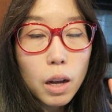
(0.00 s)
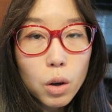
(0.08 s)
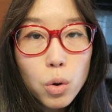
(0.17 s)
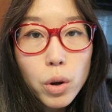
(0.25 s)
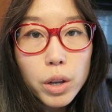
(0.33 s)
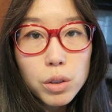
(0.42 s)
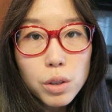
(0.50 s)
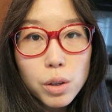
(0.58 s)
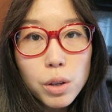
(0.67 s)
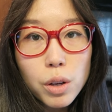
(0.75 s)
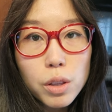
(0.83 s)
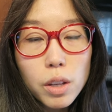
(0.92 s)
I'm going to
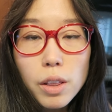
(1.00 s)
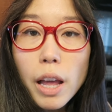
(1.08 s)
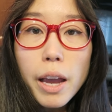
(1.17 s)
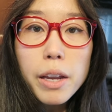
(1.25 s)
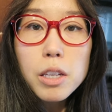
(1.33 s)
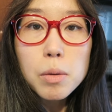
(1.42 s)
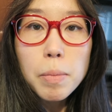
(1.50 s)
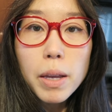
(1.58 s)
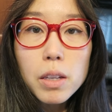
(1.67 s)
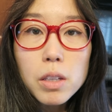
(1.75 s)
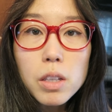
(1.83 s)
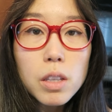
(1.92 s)
cook the lion's
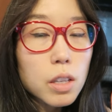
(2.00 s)
mane